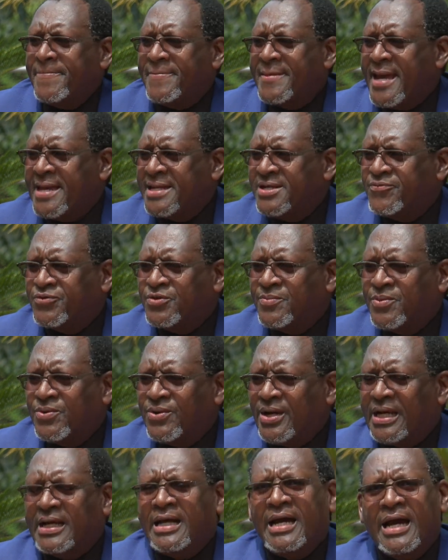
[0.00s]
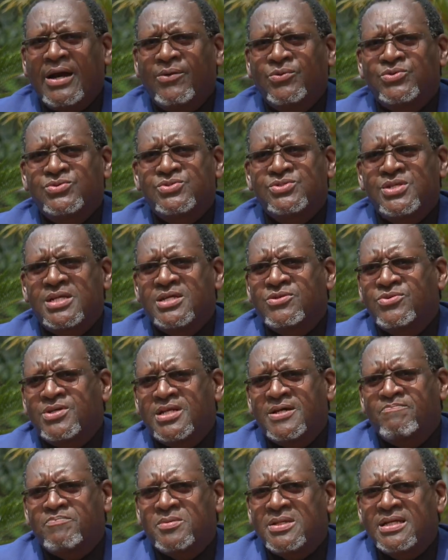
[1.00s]
And from all accounts, it
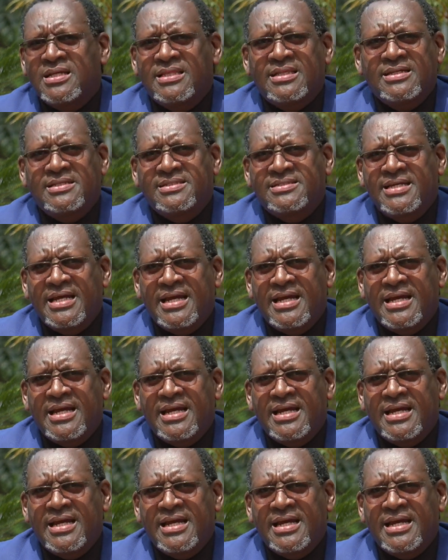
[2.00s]
would appear that